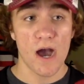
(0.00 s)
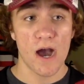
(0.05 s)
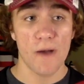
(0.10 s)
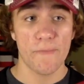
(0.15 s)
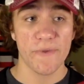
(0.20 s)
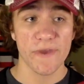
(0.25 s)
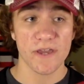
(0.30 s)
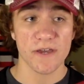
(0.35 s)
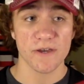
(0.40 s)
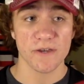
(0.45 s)

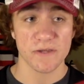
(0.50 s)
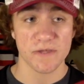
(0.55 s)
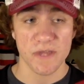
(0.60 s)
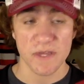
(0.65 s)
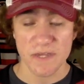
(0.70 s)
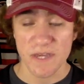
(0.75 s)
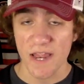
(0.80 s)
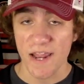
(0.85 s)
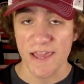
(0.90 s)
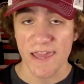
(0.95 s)
Because the
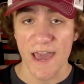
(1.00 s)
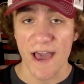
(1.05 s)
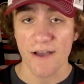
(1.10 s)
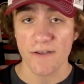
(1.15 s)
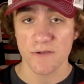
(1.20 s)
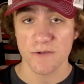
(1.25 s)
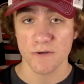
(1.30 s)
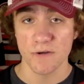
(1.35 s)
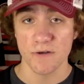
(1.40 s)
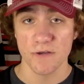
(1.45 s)
city
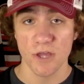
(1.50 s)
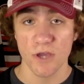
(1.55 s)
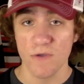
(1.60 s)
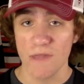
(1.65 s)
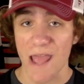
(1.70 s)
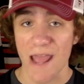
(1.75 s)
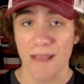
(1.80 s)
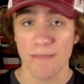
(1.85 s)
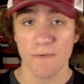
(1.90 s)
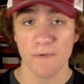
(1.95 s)
council
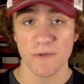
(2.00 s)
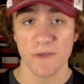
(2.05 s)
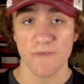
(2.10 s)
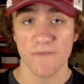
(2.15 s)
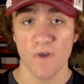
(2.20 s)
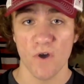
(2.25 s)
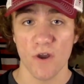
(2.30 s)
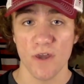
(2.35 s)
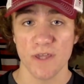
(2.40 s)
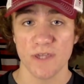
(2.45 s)
unanimously
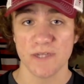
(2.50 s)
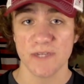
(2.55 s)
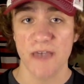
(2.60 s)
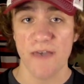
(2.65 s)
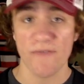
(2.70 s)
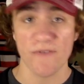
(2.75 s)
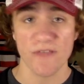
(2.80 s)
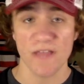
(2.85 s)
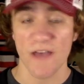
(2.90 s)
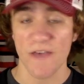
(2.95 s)
voted
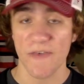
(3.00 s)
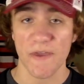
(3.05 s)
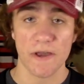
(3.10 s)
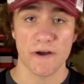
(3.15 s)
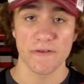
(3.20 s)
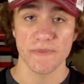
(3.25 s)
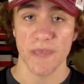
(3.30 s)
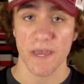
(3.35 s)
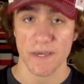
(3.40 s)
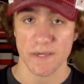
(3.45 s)
7-0
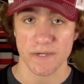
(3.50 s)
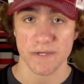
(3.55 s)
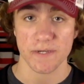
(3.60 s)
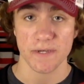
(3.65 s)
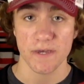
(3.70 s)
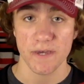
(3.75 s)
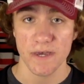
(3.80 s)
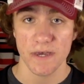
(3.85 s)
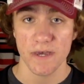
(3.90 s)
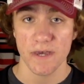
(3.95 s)
on this.
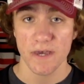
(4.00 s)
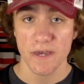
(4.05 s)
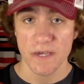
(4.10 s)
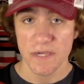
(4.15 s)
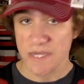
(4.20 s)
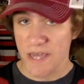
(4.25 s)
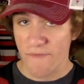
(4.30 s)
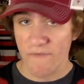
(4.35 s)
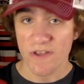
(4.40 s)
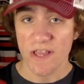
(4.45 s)

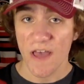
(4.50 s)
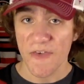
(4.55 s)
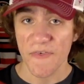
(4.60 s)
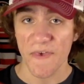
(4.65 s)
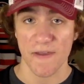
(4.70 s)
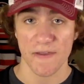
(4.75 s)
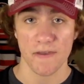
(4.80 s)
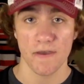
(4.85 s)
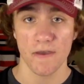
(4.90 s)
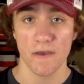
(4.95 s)

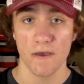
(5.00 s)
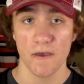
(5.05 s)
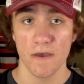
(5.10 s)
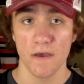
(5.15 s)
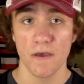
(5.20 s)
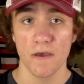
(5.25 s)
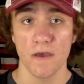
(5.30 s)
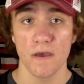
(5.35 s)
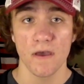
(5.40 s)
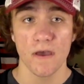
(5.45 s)
7-0.
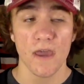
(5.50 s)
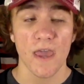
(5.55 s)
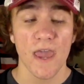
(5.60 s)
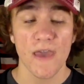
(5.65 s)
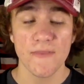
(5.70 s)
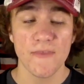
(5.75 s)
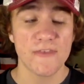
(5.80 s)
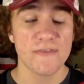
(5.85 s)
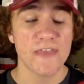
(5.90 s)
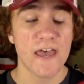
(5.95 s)

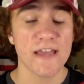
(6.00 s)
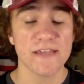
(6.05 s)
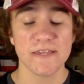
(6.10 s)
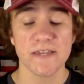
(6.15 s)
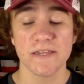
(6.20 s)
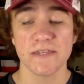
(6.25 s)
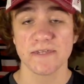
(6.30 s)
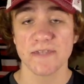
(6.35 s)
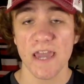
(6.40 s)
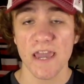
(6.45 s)
And that's
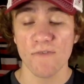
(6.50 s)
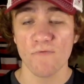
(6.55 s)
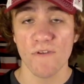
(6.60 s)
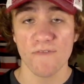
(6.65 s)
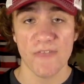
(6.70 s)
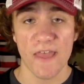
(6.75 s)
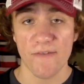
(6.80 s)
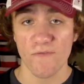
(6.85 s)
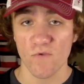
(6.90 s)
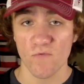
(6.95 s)
insane.
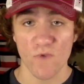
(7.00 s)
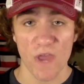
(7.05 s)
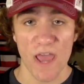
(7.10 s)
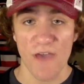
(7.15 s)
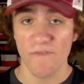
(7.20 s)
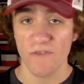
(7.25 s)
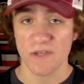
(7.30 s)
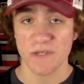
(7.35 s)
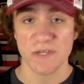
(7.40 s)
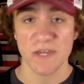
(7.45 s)
We
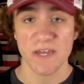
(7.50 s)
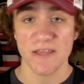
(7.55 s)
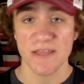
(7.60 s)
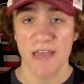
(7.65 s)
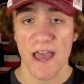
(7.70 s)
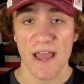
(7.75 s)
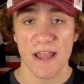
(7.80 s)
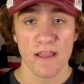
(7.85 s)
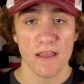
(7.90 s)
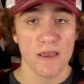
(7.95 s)
haven't seen
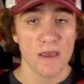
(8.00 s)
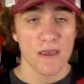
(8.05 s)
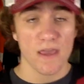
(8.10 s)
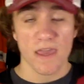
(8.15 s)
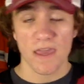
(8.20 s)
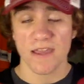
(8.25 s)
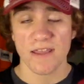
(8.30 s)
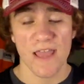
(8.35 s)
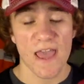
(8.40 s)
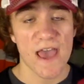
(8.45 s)
that
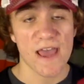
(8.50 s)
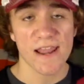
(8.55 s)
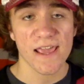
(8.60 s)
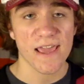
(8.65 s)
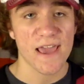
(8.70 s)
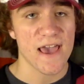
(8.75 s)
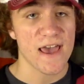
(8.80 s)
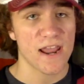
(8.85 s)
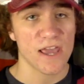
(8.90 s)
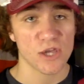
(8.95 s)
in any
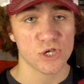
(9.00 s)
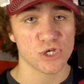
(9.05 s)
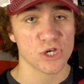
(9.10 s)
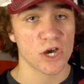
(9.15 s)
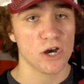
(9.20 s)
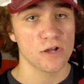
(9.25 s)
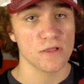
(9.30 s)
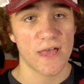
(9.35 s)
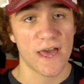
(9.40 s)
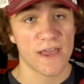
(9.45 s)

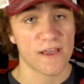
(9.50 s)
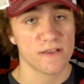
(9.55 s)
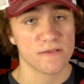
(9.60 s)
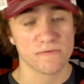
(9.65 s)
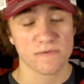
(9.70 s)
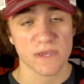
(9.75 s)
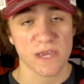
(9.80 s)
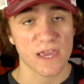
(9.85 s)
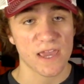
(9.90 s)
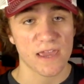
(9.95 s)
NHL like
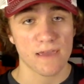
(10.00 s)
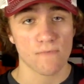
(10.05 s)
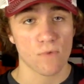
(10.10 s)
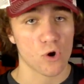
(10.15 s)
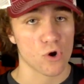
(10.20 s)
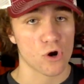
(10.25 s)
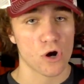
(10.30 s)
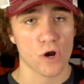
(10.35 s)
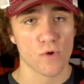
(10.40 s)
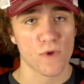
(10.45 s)
team
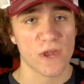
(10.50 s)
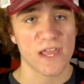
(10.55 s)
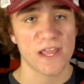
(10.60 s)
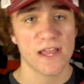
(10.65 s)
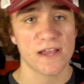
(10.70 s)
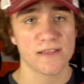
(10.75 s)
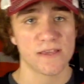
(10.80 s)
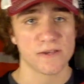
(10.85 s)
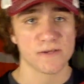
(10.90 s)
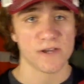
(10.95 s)
or
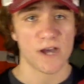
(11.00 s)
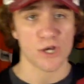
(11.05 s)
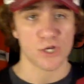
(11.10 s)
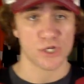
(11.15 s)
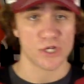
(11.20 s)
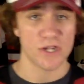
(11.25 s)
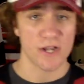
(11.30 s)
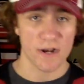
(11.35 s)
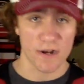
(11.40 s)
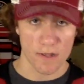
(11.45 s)
arena
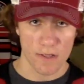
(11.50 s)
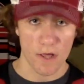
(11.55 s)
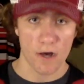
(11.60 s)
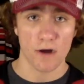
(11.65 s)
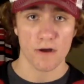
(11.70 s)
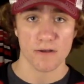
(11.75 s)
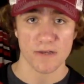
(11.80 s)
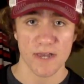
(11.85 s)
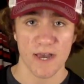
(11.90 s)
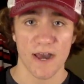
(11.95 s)
discussion in a
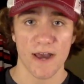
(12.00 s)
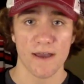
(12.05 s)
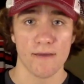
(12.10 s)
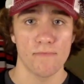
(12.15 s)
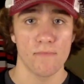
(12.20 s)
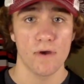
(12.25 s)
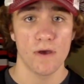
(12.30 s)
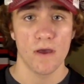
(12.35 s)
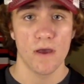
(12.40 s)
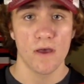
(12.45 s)
long time.
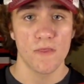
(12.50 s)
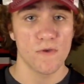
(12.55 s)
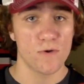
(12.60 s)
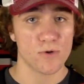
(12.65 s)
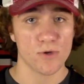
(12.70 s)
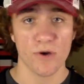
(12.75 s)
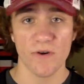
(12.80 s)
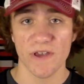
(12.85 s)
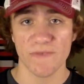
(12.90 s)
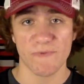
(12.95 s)

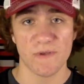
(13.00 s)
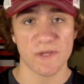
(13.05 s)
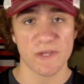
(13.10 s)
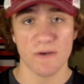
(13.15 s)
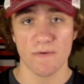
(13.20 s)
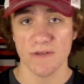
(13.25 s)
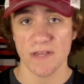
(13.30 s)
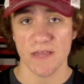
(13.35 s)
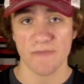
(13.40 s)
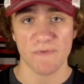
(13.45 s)
There's always been
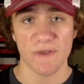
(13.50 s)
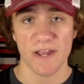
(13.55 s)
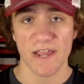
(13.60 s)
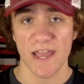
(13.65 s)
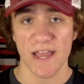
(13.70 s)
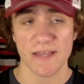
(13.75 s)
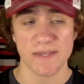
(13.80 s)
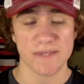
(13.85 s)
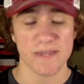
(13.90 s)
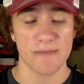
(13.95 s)
someone that's been
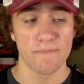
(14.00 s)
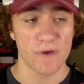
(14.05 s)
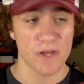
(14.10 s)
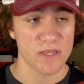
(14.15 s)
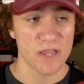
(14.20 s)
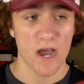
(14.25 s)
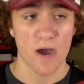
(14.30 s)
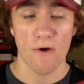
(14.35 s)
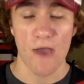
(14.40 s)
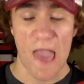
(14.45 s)
against it, but
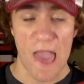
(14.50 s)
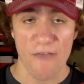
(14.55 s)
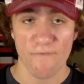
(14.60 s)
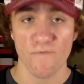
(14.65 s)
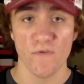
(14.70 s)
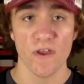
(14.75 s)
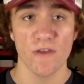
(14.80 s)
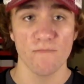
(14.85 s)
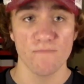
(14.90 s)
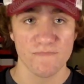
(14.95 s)
no,
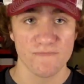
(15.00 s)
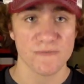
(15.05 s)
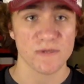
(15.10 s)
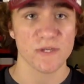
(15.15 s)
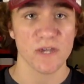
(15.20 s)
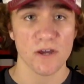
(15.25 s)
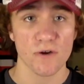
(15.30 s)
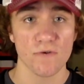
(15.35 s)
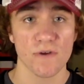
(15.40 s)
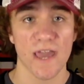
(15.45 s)
every
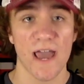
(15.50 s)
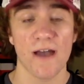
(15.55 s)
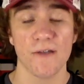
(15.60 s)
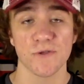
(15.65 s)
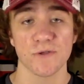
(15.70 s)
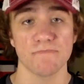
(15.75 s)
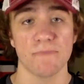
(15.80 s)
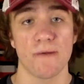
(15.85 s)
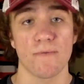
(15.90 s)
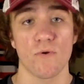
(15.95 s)
single
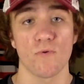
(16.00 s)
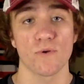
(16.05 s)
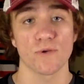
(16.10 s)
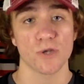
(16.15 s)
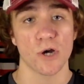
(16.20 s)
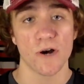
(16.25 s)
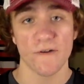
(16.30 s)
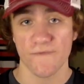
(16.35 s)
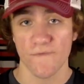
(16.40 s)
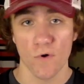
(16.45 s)
council member was
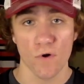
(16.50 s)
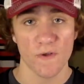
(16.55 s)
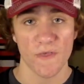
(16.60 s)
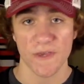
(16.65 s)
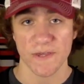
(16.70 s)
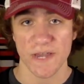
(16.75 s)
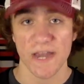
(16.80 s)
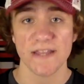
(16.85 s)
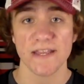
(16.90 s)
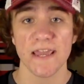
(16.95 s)
all for
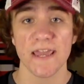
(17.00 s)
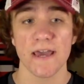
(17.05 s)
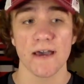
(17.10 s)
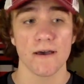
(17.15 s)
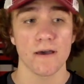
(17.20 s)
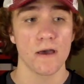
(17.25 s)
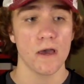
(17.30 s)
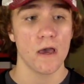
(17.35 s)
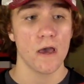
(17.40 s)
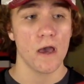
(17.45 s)
this idea.
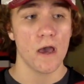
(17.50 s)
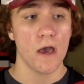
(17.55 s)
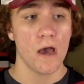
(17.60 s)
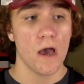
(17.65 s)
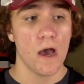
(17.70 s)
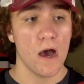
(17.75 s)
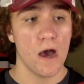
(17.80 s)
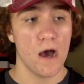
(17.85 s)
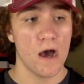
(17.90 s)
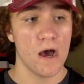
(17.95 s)

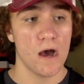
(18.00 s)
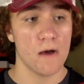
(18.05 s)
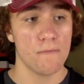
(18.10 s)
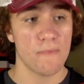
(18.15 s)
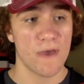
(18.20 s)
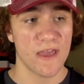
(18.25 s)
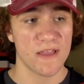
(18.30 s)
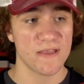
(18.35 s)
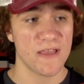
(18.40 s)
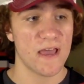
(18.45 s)

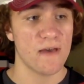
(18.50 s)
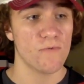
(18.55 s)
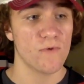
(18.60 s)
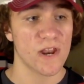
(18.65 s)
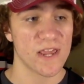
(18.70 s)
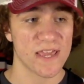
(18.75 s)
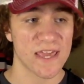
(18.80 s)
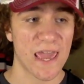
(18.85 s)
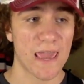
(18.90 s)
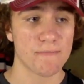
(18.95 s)
And then
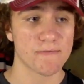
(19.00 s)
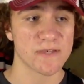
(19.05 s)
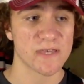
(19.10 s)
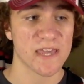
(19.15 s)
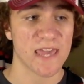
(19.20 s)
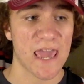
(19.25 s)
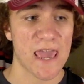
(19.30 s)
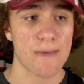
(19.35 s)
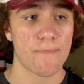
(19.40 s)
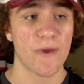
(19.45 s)
when it came to the
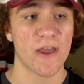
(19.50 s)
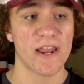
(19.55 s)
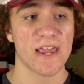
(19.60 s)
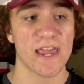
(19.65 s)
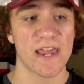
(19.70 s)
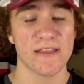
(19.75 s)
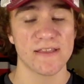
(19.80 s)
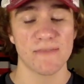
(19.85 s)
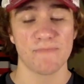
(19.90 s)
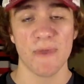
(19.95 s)
campaign of
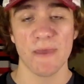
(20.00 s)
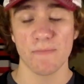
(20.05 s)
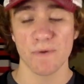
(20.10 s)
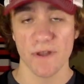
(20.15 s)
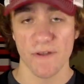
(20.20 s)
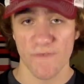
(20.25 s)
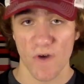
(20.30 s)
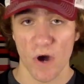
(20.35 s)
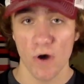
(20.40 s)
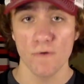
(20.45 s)
getting the people
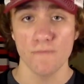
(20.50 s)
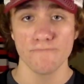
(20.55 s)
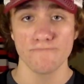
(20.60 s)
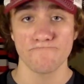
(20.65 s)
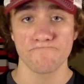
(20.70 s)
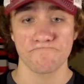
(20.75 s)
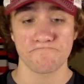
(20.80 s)
to vote,